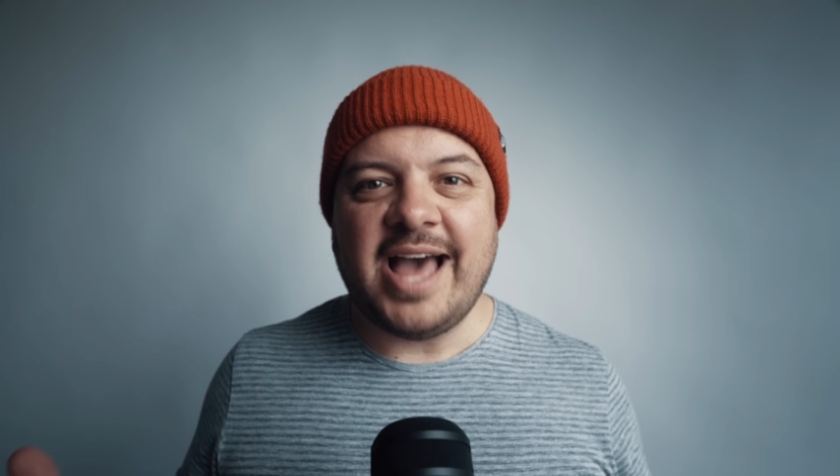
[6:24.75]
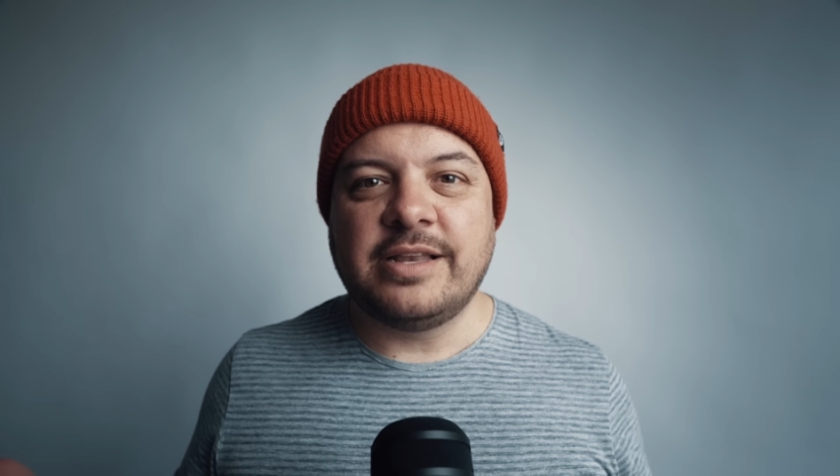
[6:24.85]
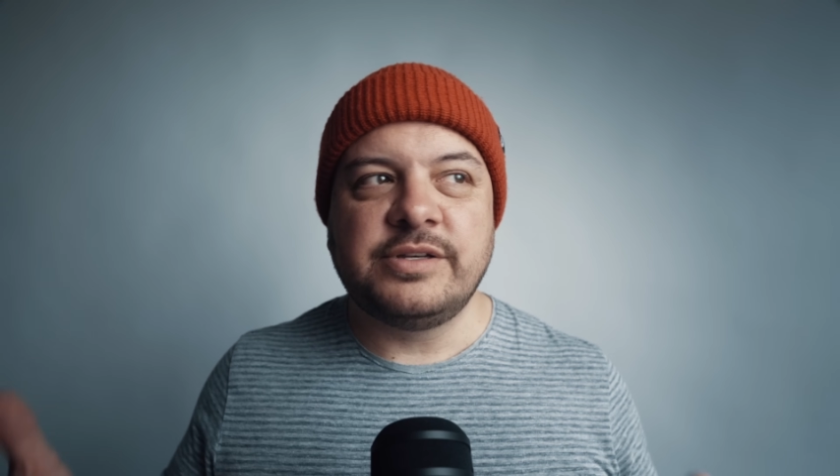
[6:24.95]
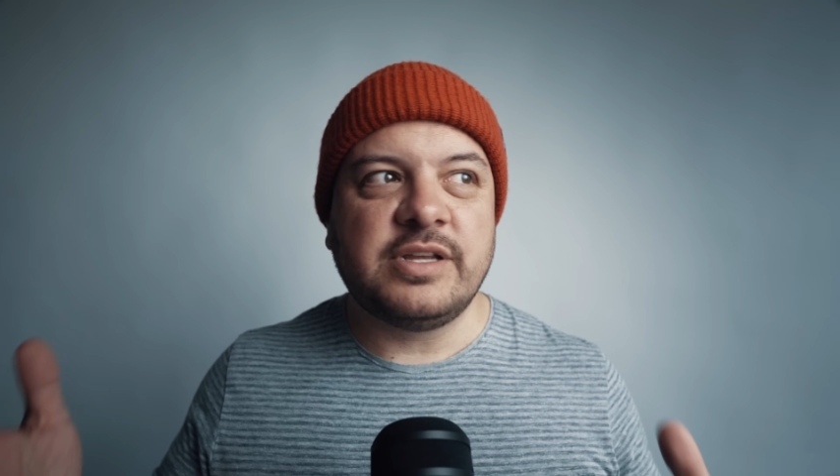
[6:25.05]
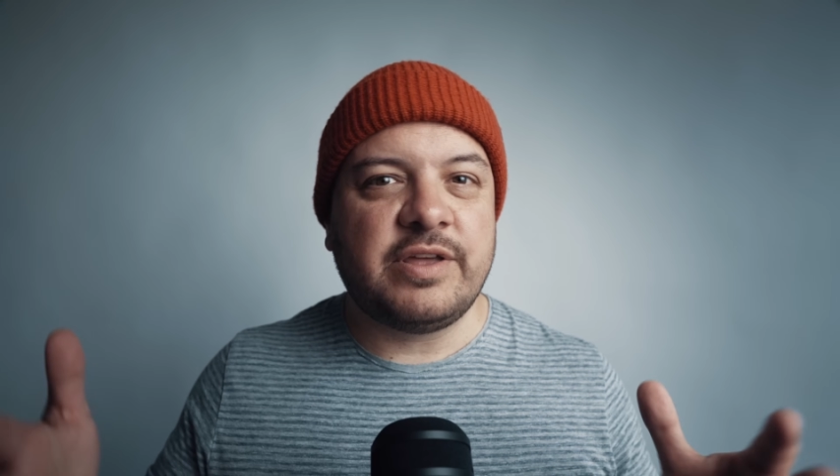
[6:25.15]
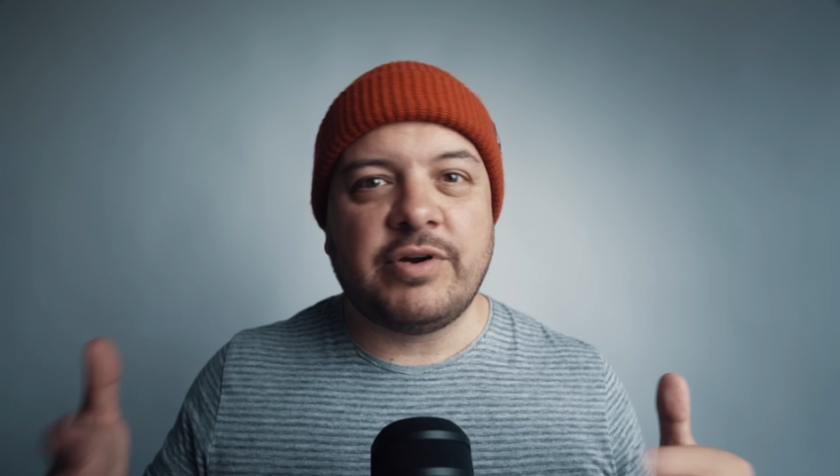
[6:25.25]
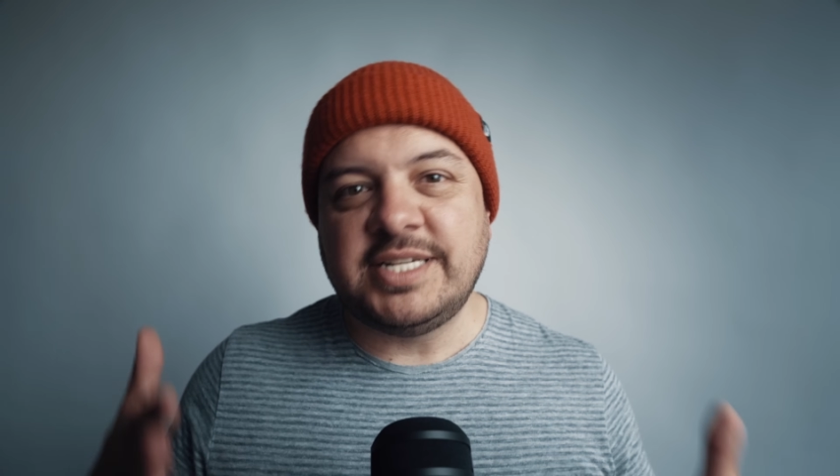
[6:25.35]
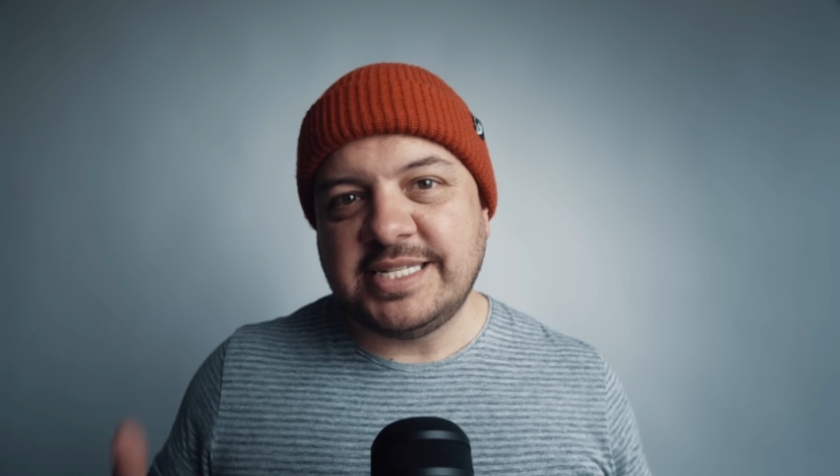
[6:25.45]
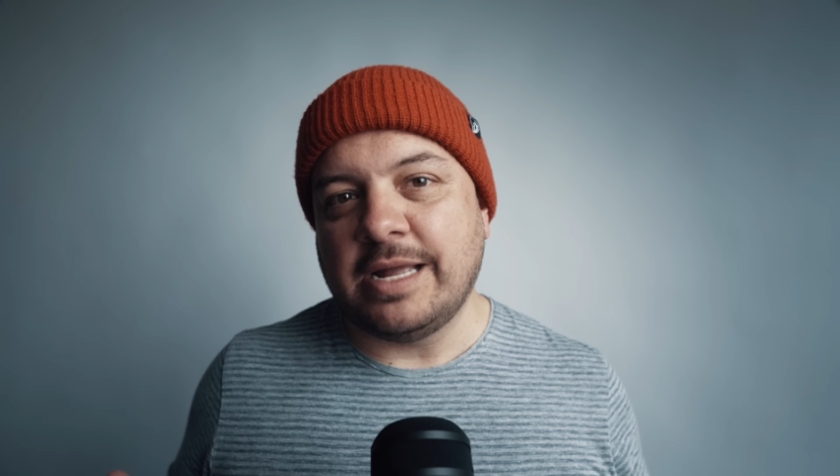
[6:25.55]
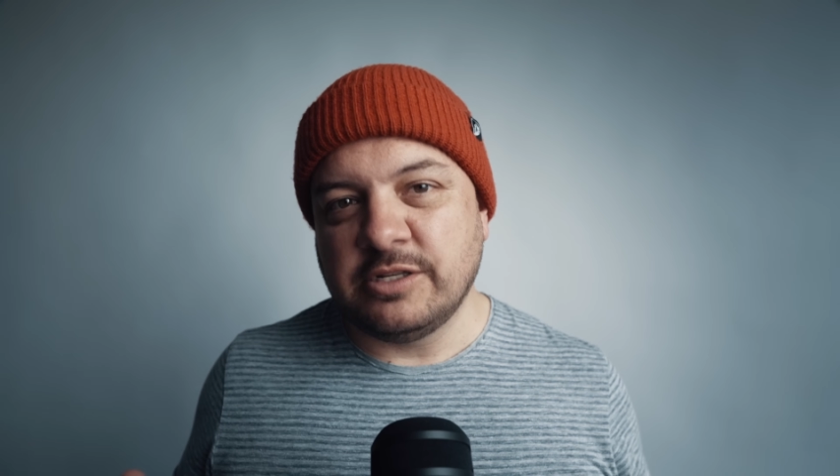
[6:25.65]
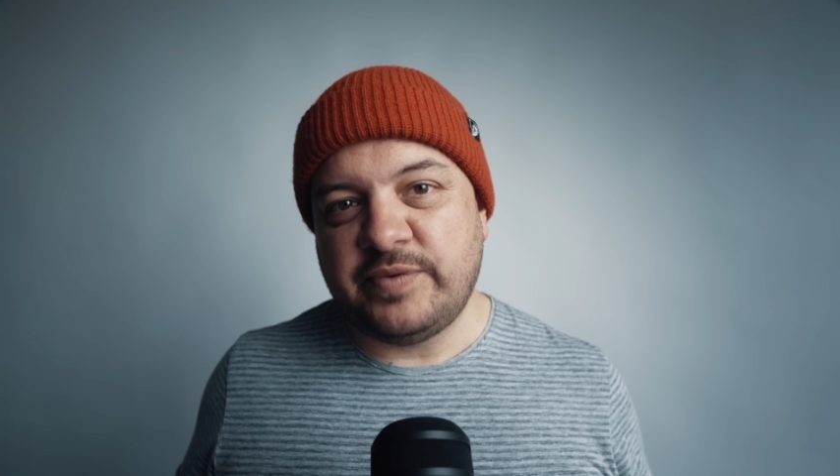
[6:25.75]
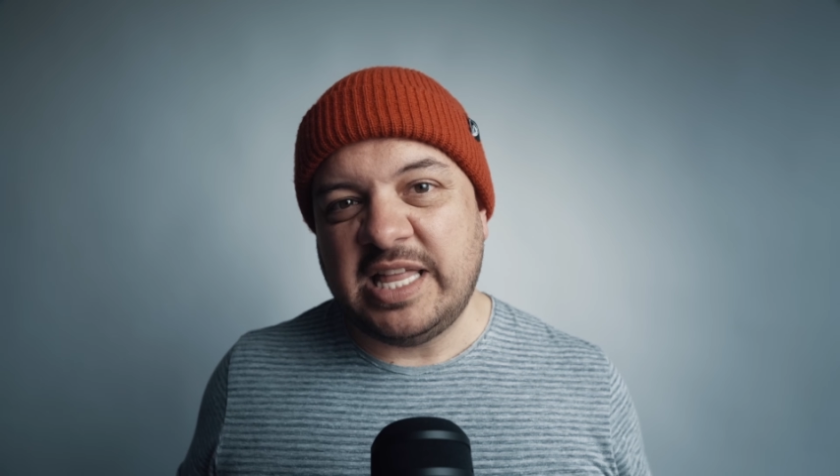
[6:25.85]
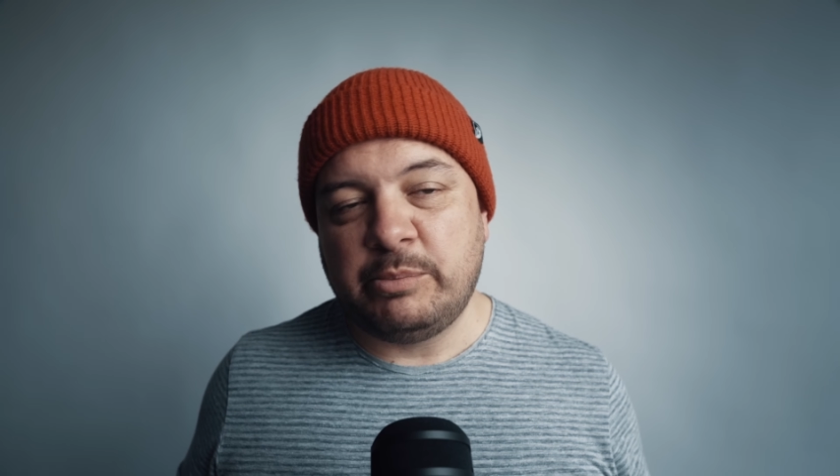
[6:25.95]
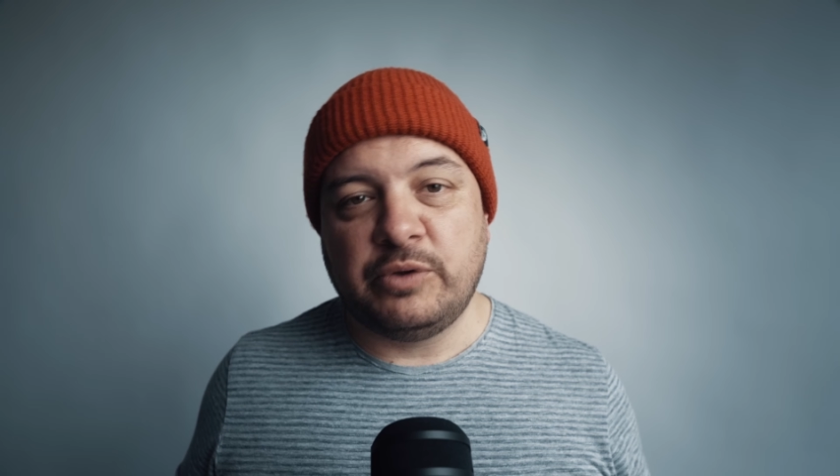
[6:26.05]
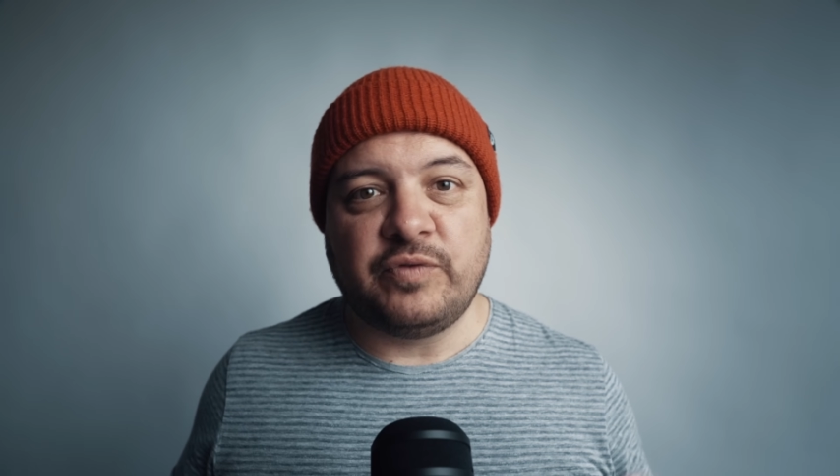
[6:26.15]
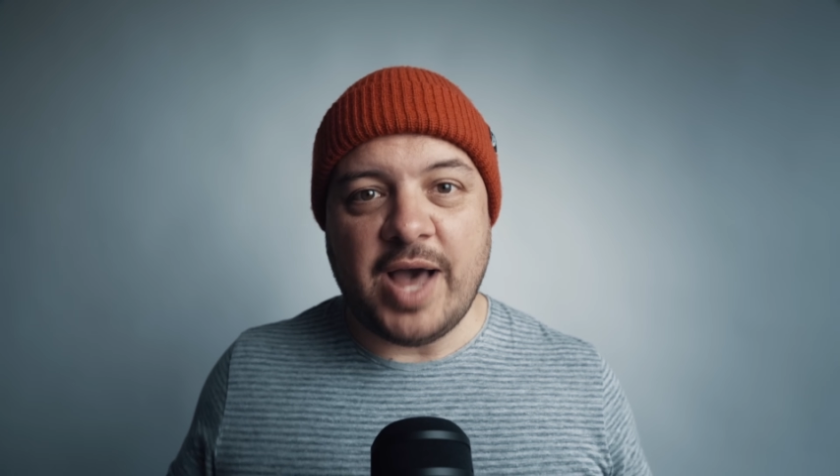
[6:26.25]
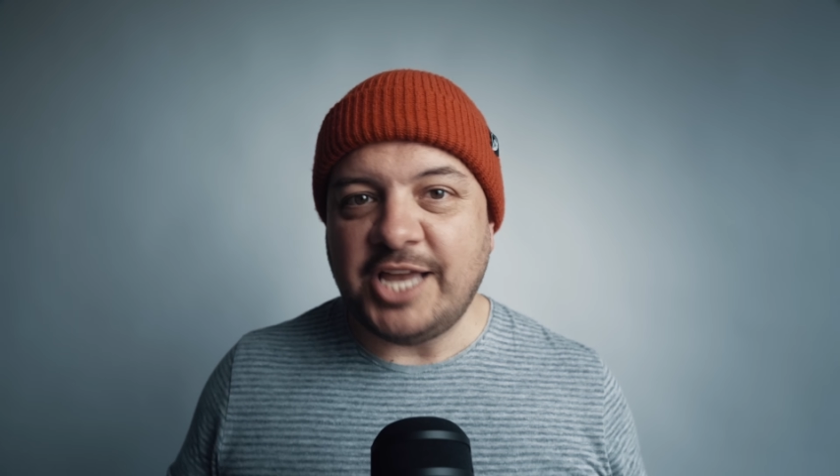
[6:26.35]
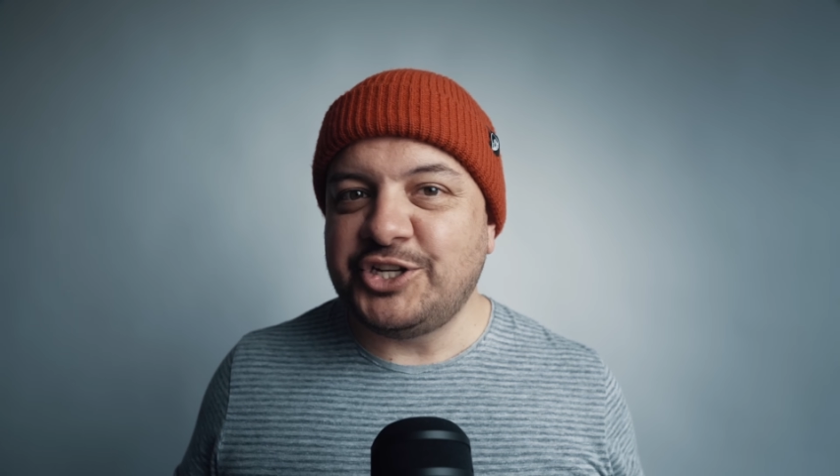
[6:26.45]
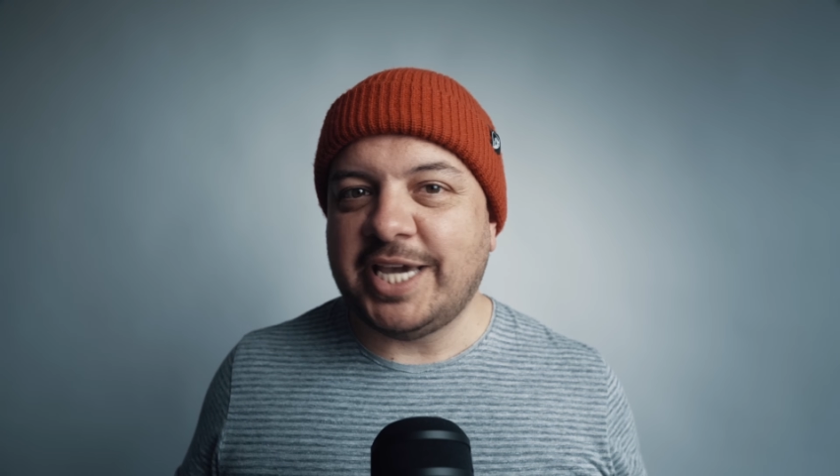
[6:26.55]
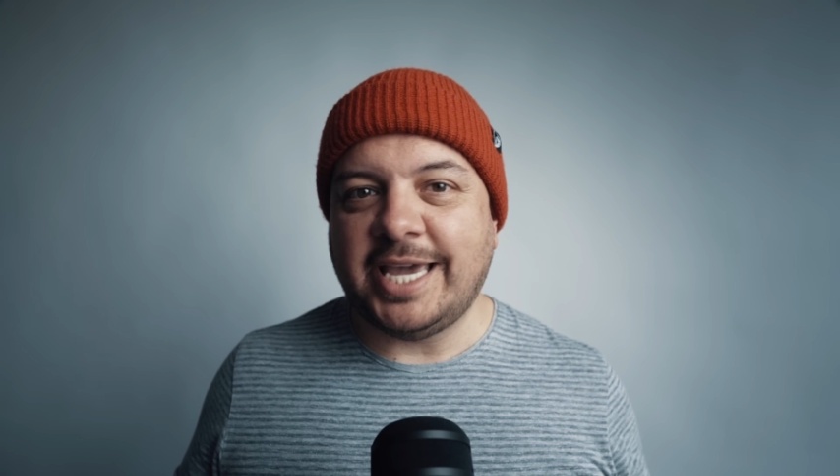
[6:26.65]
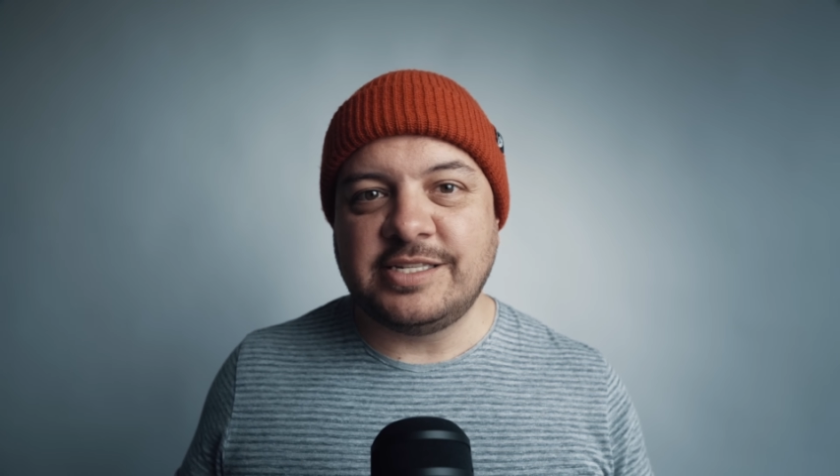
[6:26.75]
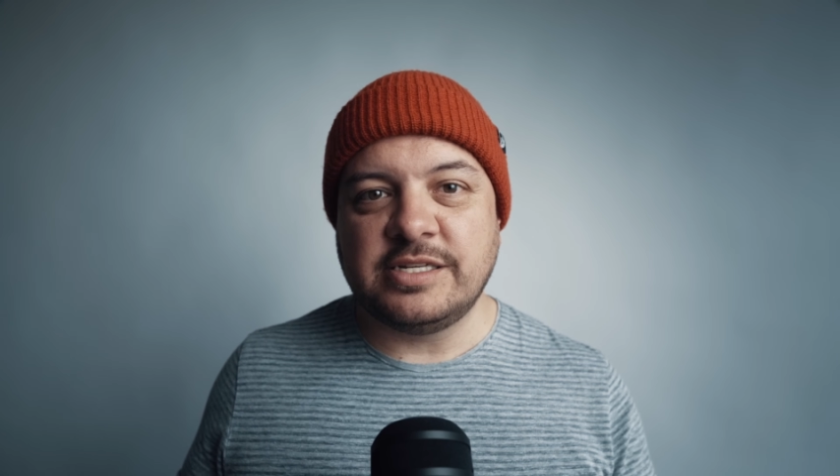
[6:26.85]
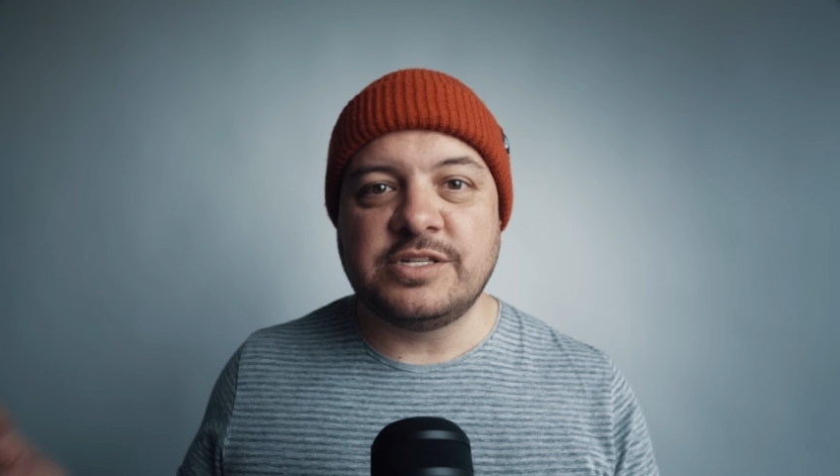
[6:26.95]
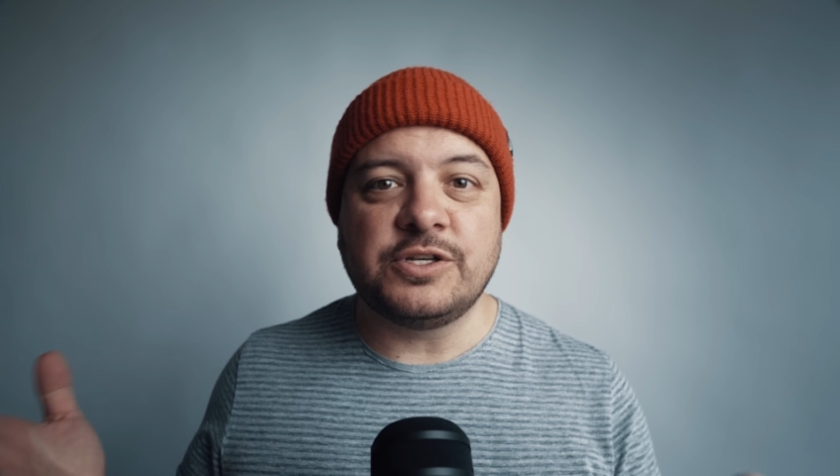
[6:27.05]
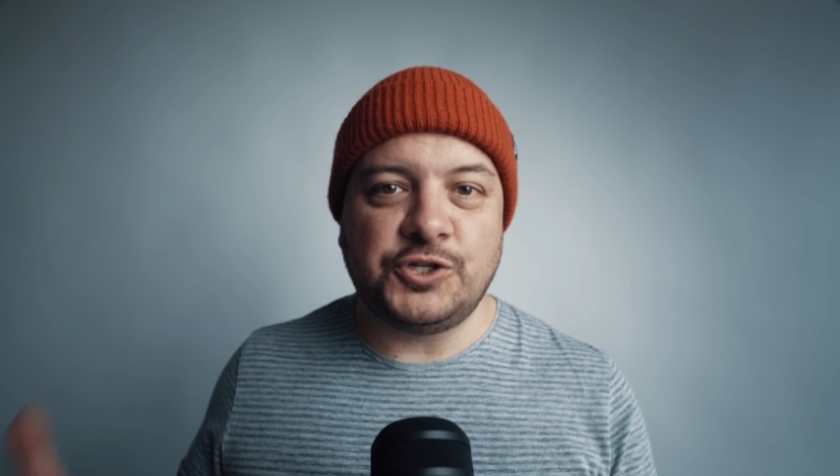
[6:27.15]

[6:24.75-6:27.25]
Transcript: and there are discounts available for educators,